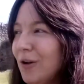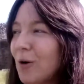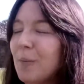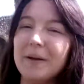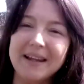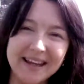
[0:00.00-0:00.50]

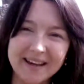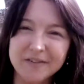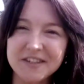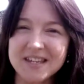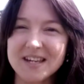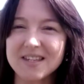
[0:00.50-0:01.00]
belief
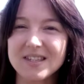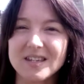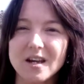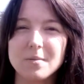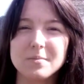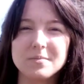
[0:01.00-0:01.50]

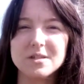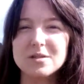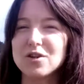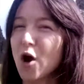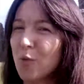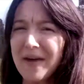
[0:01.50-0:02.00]
systems,
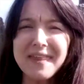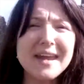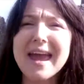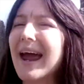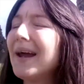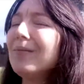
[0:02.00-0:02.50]
know where they
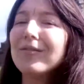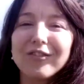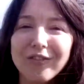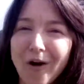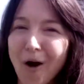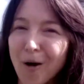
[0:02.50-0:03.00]
came
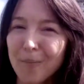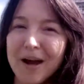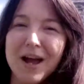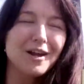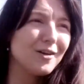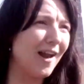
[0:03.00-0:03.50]
from.
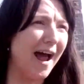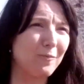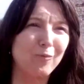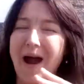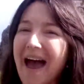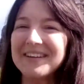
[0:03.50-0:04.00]
Like,
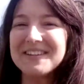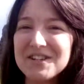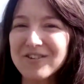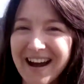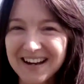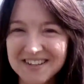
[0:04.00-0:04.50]
where did
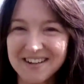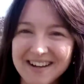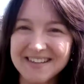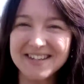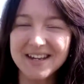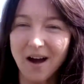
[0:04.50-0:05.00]
your
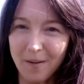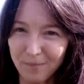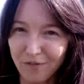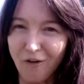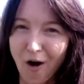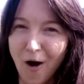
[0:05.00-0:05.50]
anxiety come
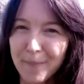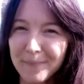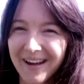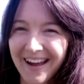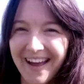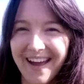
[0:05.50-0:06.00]
from?
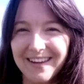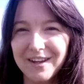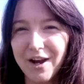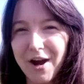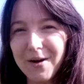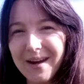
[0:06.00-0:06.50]
You
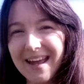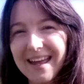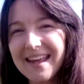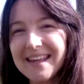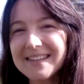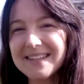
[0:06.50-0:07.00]
know,
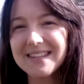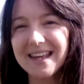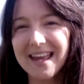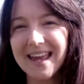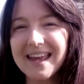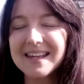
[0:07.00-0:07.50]

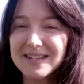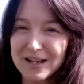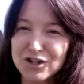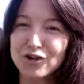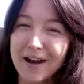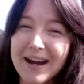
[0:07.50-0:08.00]
it's
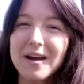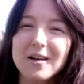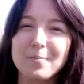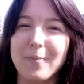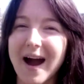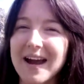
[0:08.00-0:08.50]

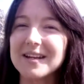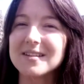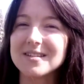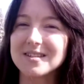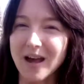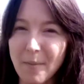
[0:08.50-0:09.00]
triggered by
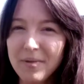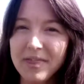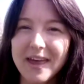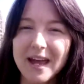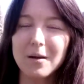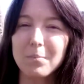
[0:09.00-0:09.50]

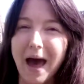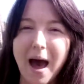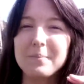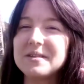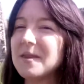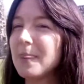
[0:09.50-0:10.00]
something
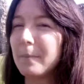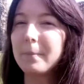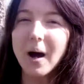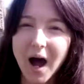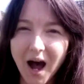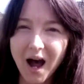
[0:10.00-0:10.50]
perhaps in the
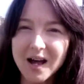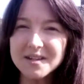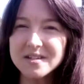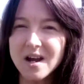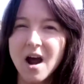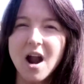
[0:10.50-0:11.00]

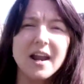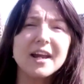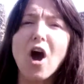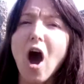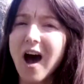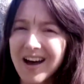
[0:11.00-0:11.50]
past. Like,
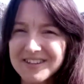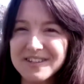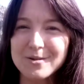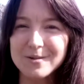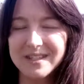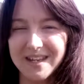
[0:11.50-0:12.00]
ask
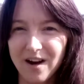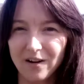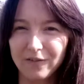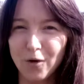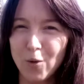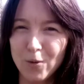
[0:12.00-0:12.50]
yourself
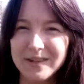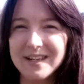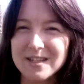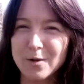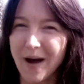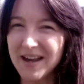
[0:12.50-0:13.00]
all
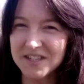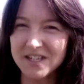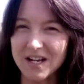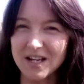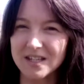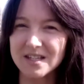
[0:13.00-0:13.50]
these
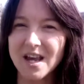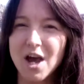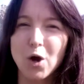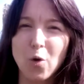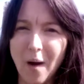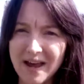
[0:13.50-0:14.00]
questions.
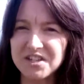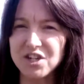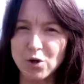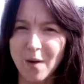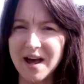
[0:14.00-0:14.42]
Question